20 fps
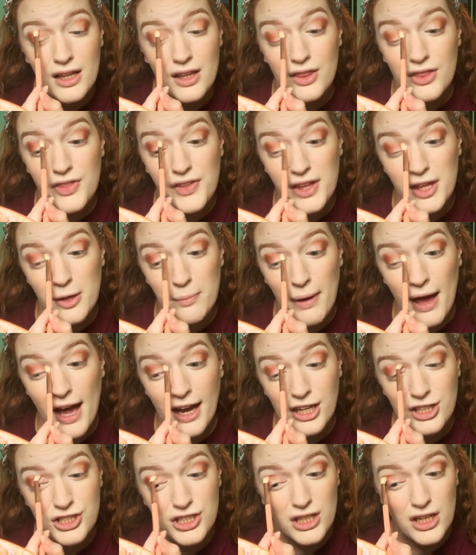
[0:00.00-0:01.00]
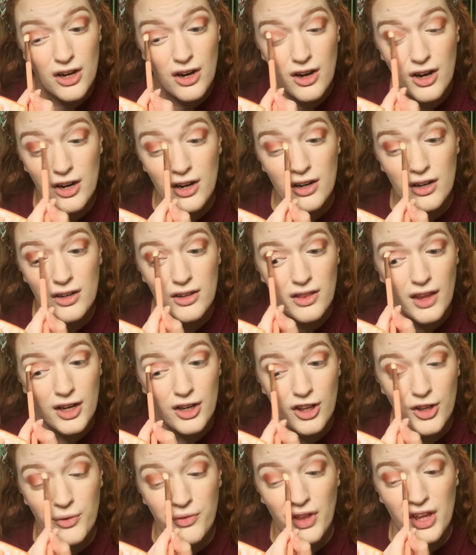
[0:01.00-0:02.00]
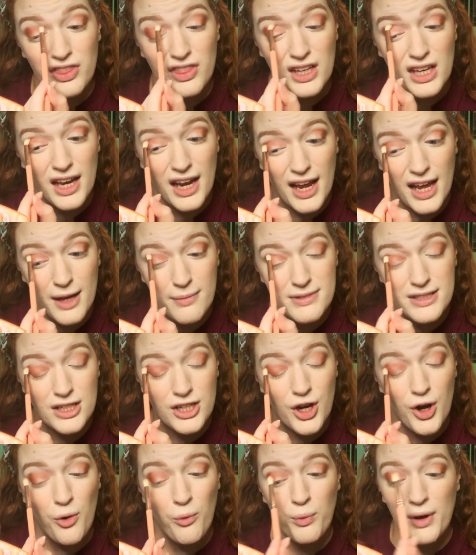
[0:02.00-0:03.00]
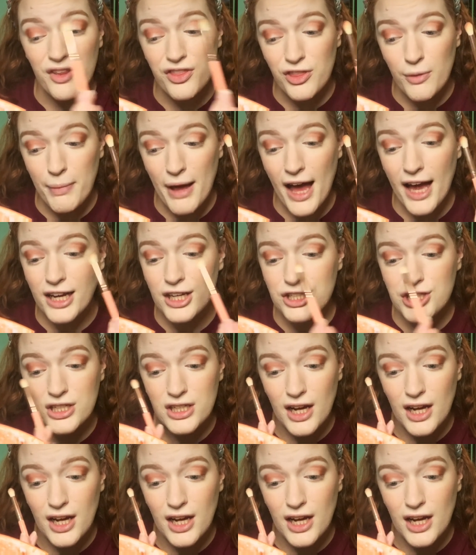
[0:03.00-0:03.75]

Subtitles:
the packaging art, let alone like the names that go with the packaging.